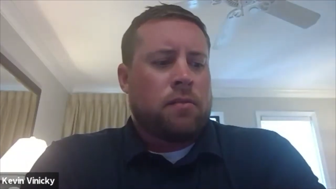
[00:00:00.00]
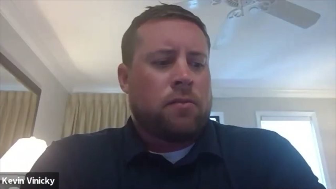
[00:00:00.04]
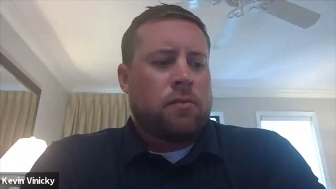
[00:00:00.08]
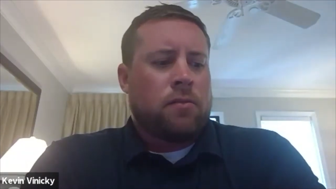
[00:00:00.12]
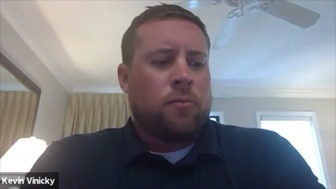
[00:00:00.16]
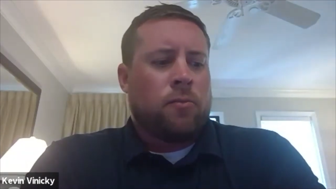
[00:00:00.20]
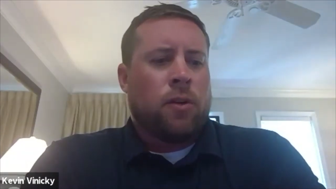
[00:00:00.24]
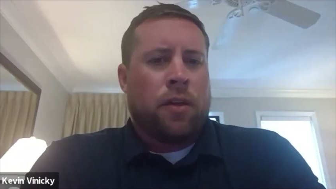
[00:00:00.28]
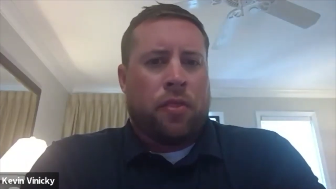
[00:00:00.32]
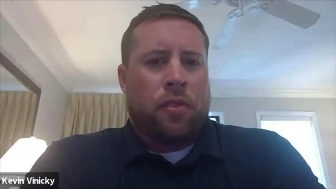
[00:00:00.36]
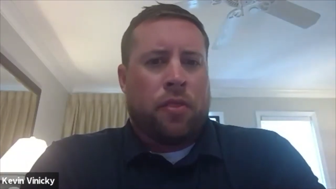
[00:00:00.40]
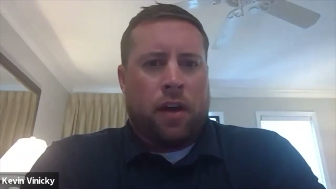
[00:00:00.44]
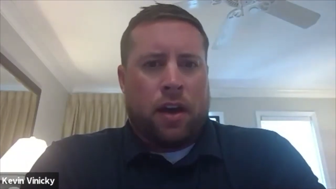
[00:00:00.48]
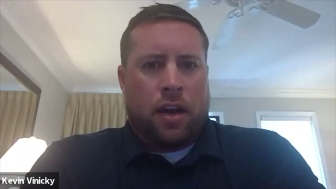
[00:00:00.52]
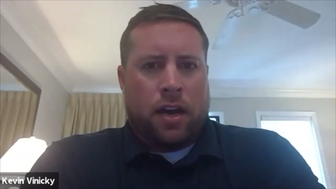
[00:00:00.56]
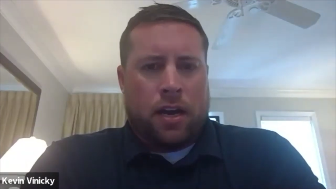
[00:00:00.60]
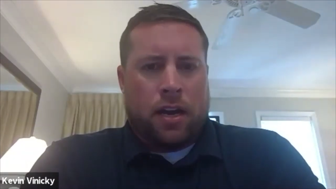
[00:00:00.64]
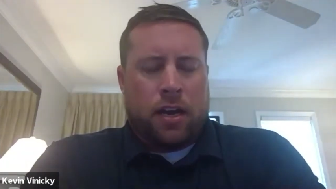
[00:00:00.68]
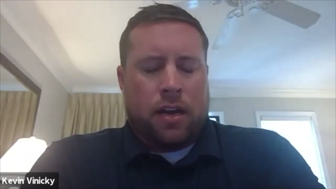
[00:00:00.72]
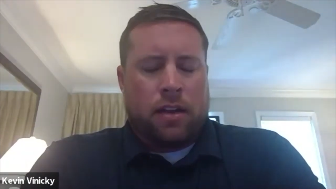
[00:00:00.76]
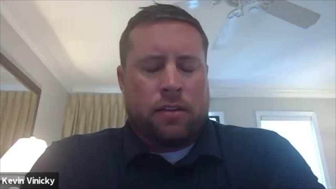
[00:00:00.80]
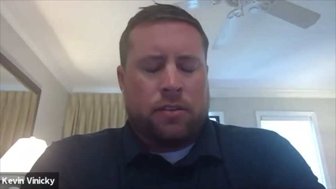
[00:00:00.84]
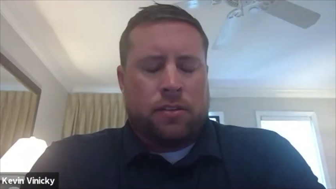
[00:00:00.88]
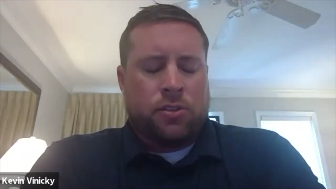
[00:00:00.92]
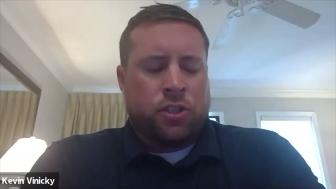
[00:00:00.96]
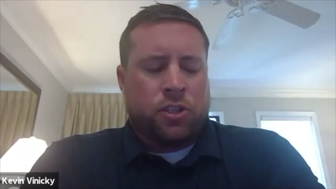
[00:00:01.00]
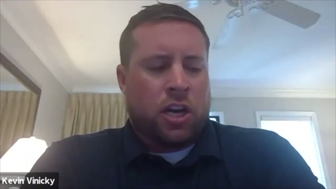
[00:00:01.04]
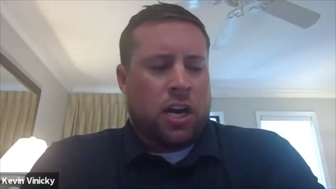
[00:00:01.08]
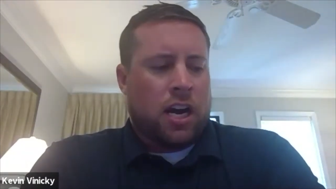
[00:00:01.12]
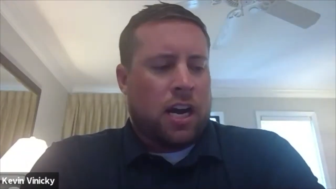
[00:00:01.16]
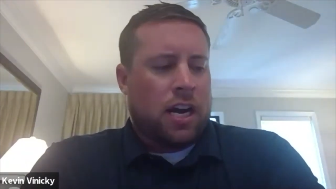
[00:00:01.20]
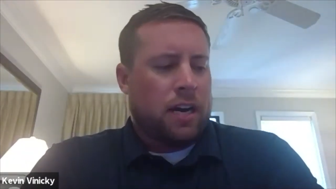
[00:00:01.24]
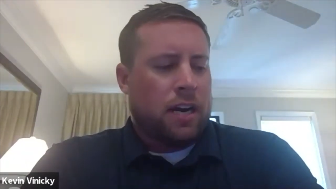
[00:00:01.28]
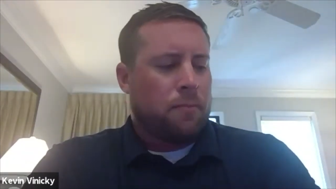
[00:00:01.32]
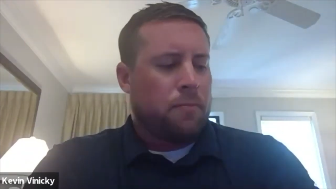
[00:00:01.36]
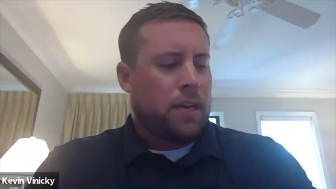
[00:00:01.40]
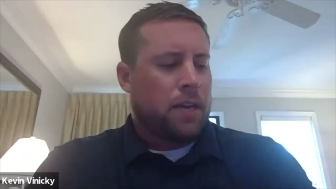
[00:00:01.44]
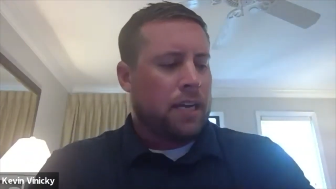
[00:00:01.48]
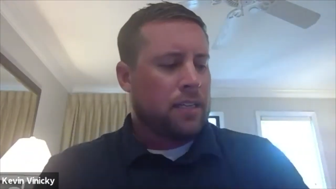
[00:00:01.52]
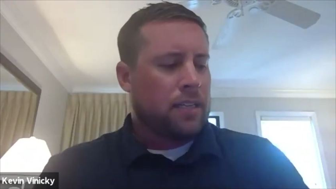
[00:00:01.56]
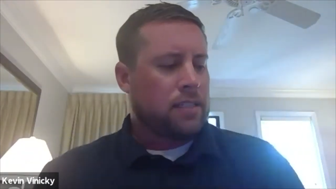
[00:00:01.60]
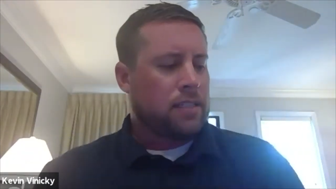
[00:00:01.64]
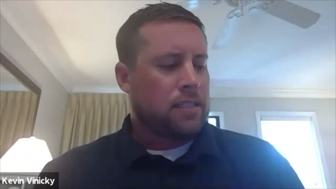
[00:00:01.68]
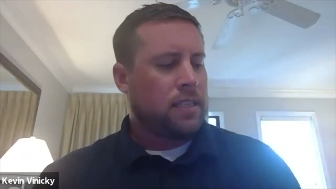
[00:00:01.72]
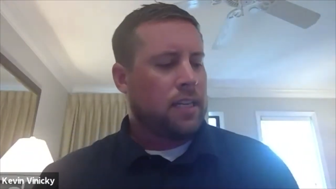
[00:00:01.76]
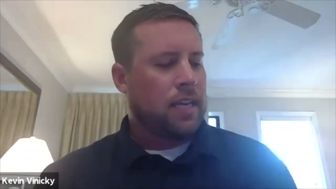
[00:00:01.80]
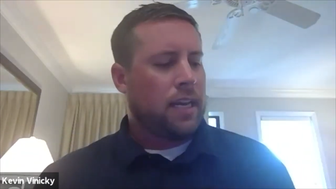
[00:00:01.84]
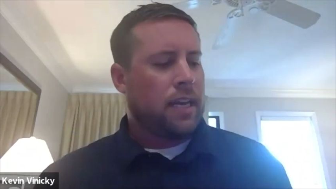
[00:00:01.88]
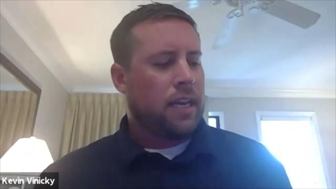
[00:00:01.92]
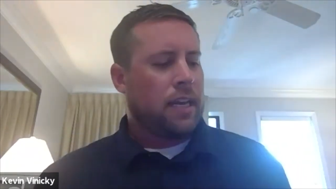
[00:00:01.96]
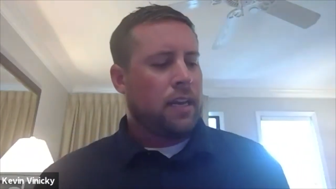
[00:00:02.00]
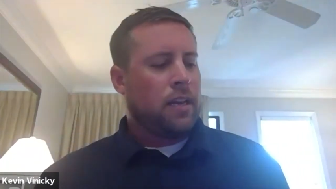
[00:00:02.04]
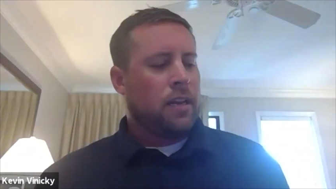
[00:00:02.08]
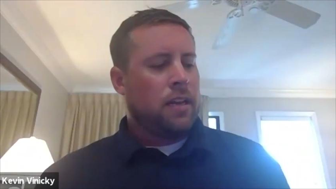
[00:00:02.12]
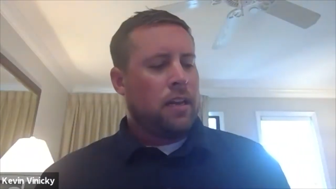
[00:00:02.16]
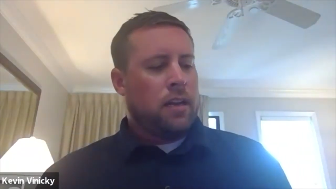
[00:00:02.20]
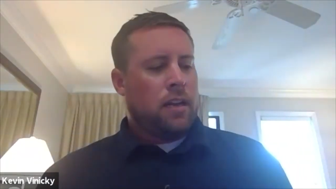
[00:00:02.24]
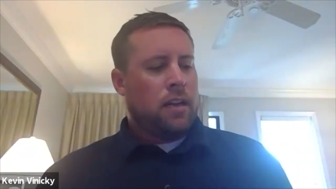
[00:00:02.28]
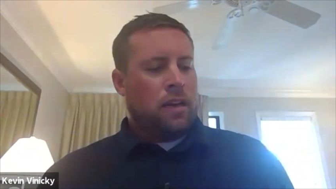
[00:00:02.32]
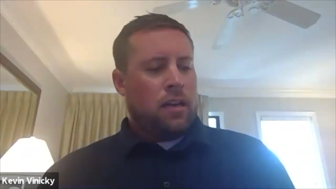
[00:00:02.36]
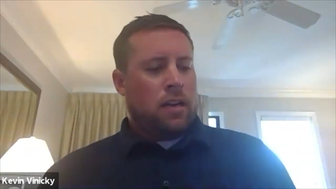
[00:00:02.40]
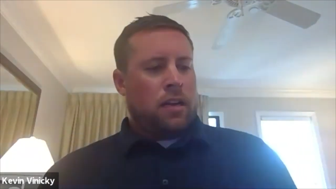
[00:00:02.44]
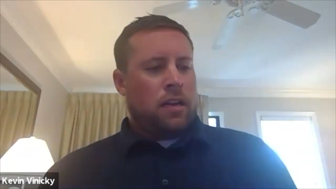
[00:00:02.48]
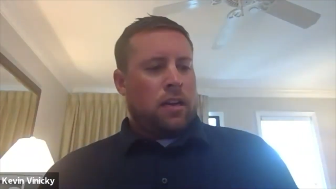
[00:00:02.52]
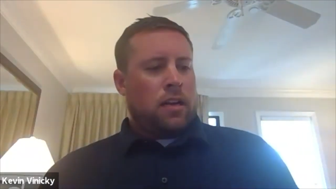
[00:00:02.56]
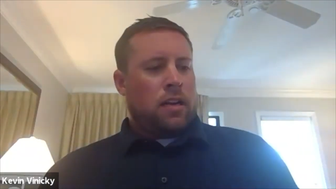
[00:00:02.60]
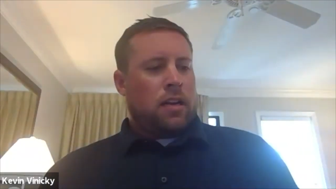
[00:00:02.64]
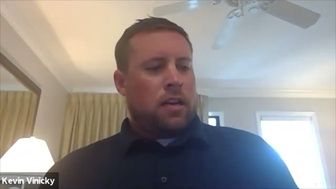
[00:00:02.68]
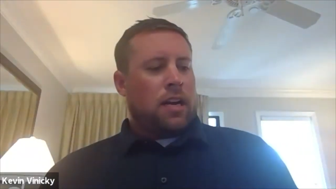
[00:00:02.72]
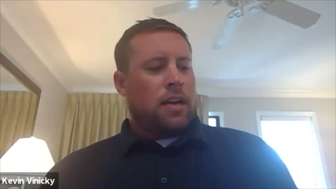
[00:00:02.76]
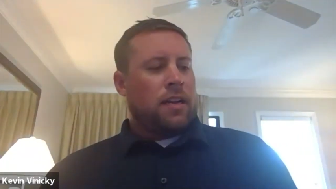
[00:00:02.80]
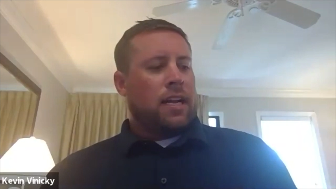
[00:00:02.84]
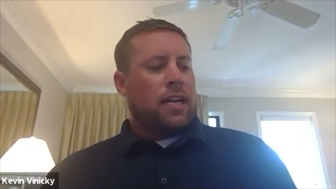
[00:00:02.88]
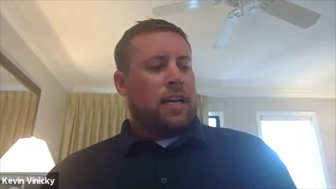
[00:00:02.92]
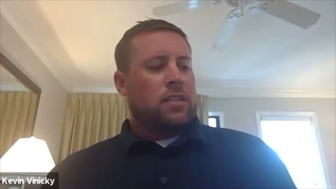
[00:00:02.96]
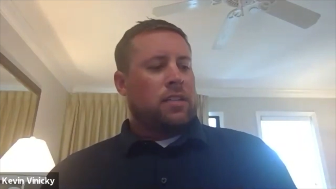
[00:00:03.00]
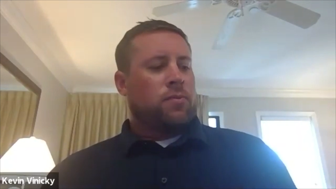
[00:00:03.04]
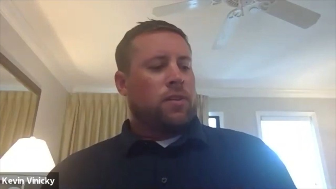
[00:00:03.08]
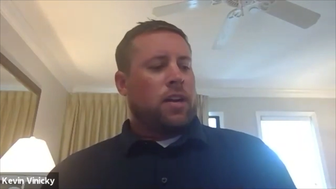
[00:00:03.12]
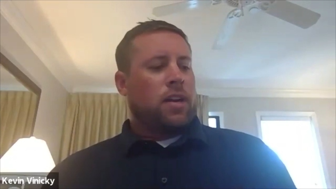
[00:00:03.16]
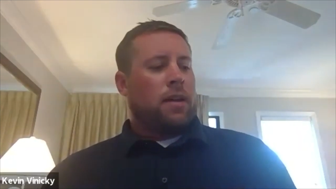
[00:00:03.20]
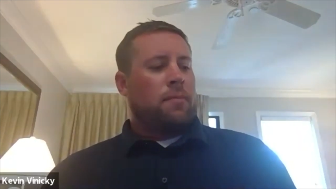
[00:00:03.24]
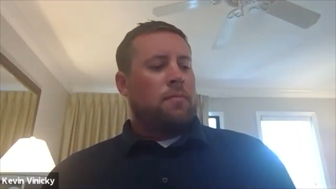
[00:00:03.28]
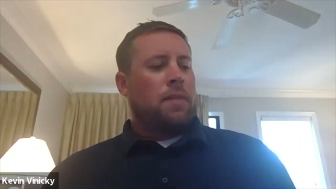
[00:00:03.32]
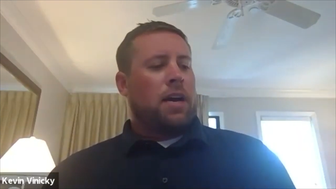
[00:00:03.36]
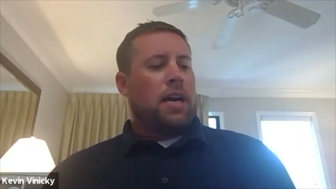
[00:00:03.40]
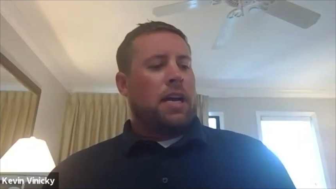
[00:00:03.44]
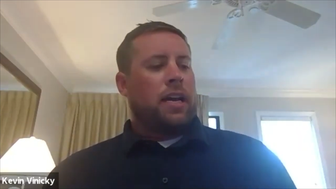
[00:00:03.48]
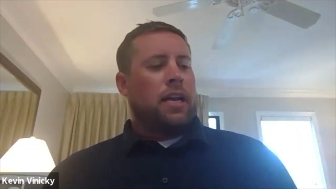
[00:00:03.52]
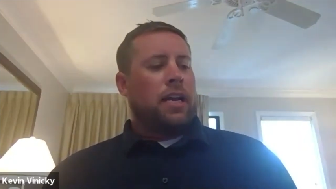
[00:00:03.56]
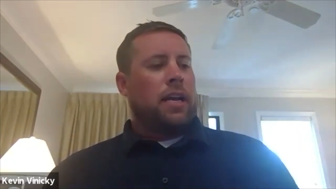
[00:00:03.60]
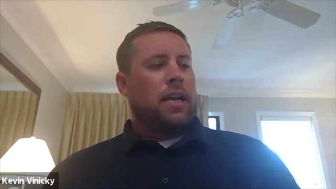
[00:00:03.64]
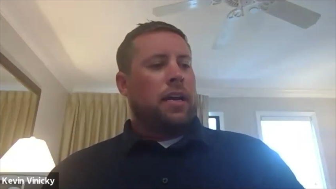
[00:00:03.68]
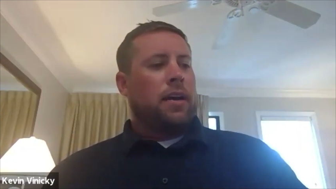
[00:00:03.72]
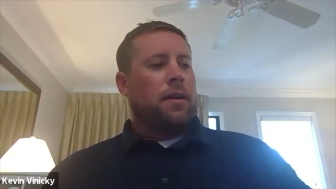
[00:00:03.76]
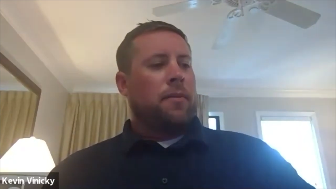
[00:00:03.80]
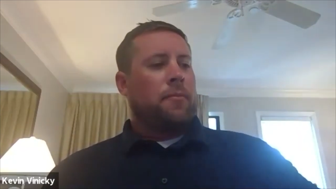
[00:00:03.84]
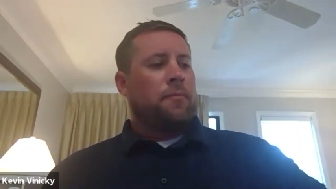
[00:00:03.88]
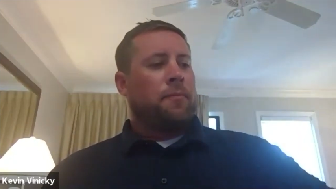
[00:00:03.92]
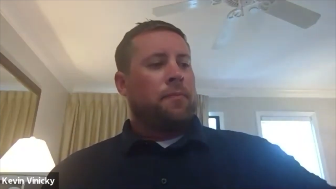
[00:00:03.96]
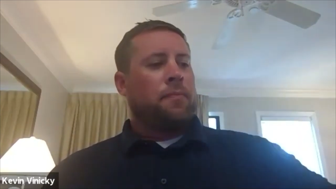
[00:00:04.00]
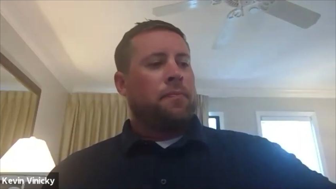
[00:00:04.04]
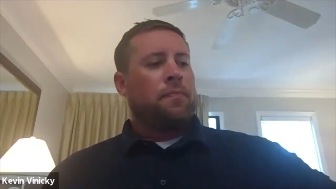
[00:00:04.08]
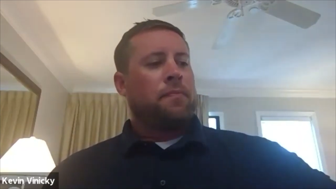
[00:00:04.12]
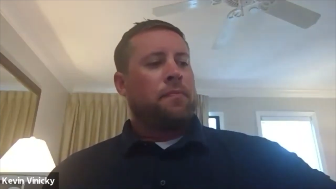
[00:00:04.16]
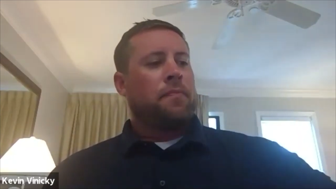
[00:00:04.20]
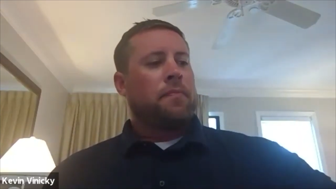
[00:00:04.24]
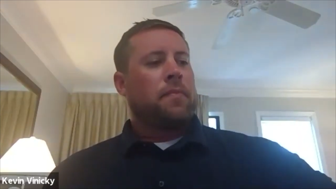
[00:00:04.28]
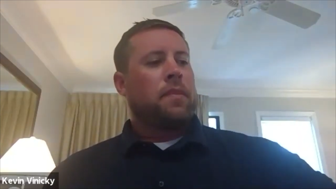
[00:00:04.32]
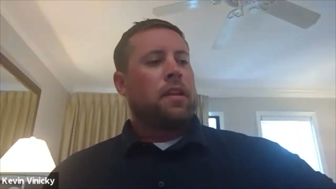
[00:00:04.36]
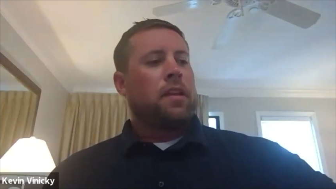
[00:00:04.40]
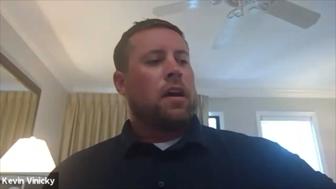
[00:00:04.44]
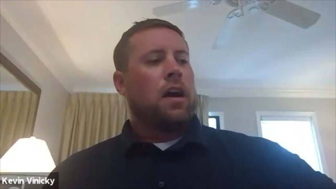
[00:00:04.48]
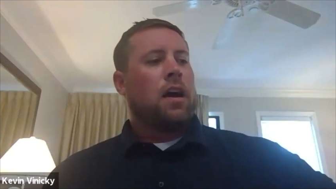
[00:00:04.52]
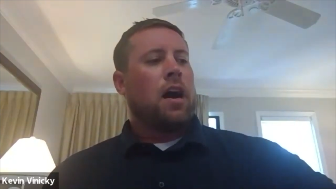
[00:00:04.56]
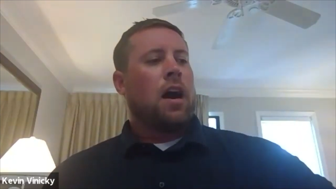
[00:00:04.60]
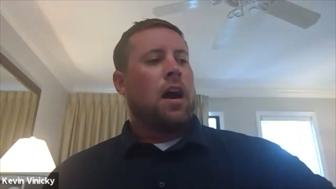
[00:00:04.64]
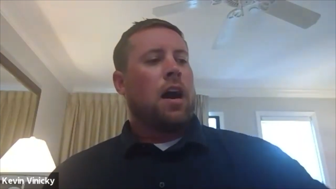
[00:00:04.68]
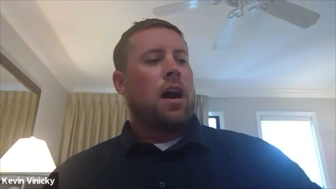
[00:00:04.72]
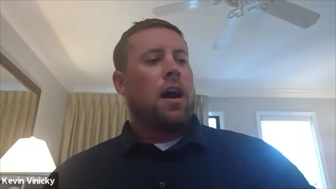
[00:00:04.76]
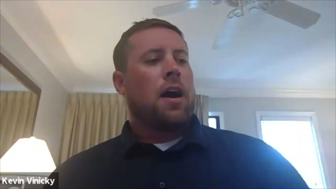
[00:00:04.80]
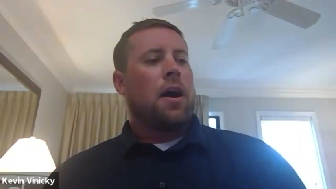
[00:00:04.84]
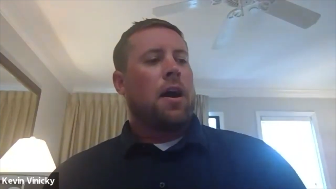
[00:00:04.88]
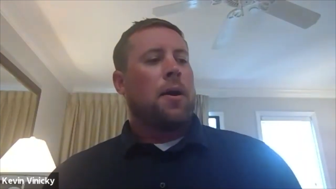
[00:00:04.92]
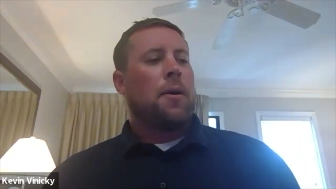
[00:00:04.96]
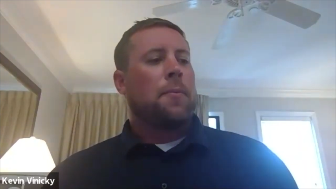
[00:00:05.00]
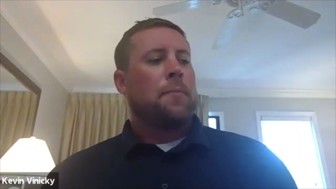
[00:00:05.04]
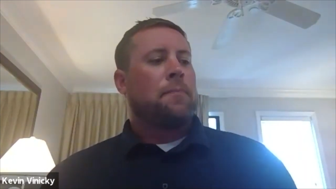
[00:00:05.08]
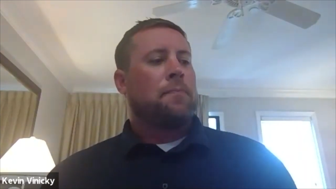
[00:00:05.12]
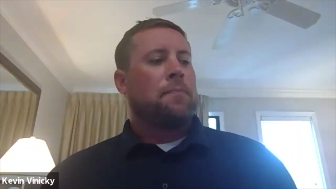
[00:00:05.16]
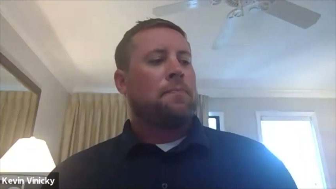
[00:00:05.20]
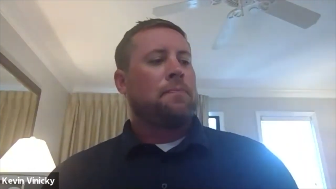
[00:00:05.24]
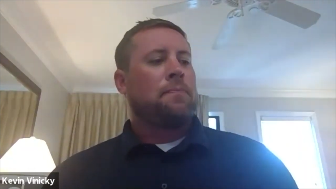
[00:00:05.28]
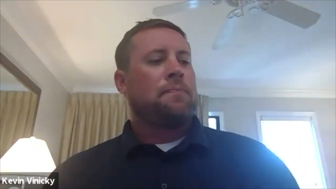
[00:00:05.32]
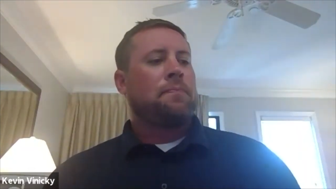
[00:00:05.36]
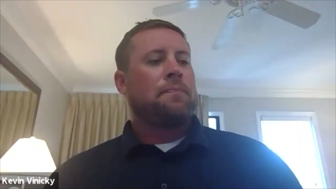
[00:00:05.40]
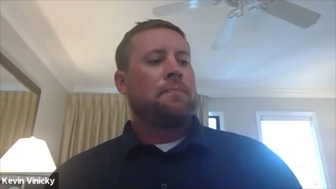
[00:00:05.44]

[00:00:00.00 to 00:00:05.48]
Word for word: with uh, john and bac and that's when i met him um,